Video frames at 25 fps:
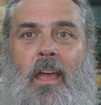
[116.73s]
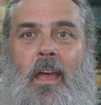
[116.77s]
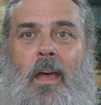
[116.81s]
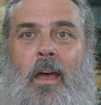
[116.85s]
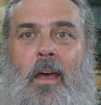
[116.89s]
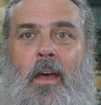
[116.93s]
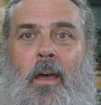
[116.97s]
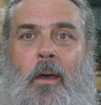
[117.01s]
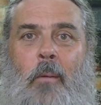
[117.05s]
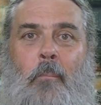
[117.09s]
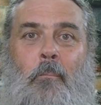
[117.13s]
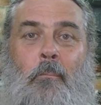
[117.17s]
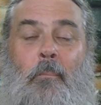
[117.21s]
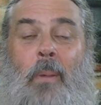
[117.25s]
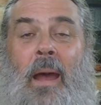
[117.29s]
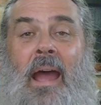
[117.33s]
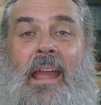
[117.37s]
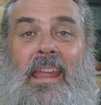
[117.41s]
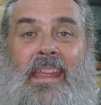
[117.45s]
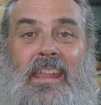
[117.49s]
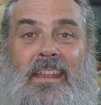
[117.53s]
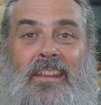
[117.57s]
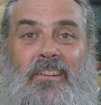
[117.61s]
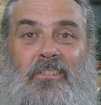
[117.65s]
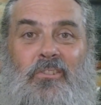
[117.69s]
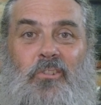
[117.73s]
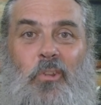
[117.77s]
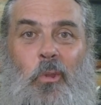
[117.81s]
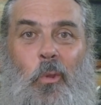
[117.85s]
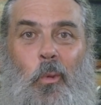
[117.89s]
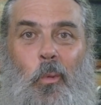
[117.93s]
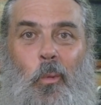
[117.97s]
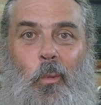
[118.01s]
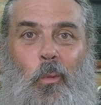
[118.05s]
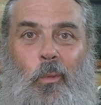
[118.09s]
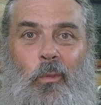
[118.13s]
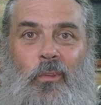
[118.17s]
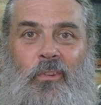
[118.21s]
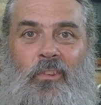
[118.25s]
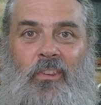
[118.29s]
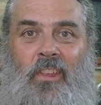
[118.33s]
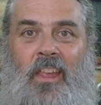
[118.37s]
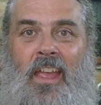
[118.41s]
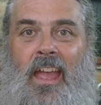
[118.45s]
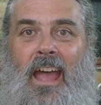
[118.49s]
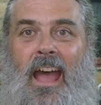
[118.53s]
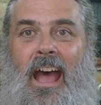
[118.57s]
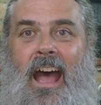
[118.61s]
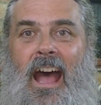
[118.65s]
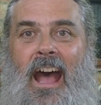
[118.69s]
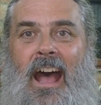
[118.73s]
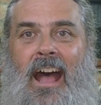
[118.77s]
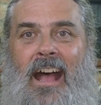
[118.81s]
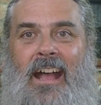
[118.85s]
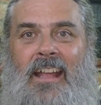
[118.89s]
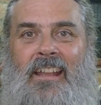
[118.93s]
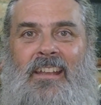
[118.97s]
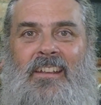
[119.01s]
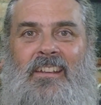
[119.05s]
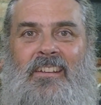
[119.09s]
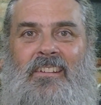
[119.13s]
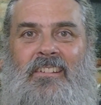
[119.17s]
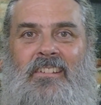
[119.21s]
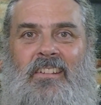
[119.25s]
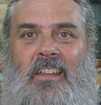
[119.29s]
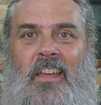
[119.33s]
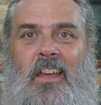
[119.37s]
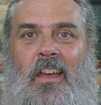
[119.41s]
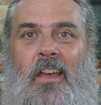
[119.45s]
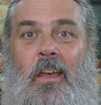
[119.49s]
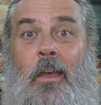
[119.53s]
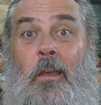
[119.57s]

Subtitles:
buying tools and